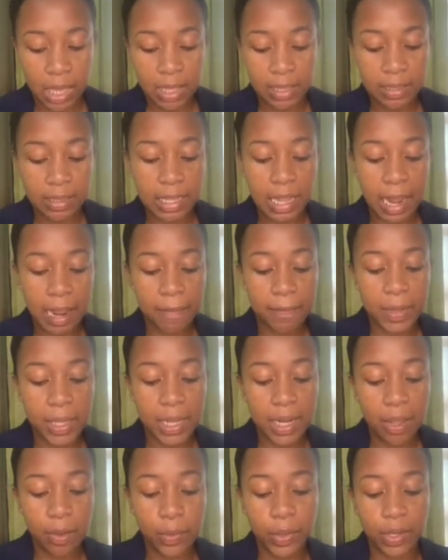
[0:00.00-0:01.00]
They are made
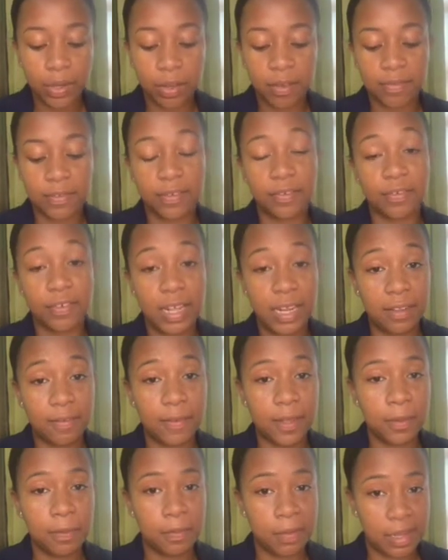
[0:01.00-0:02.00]
aware of the
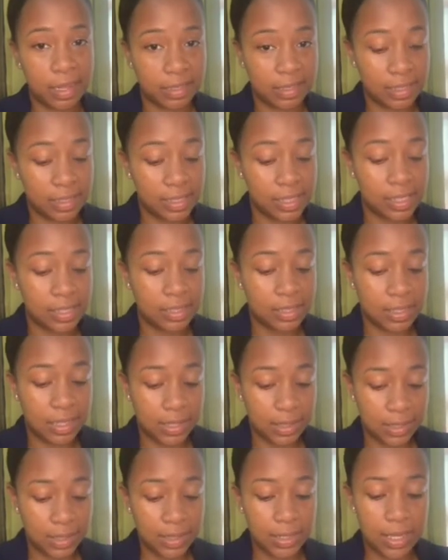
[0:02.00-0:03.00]
relevant practices
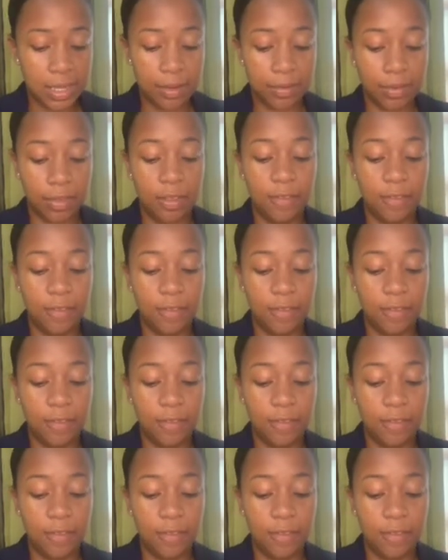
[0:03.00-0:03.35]
necessary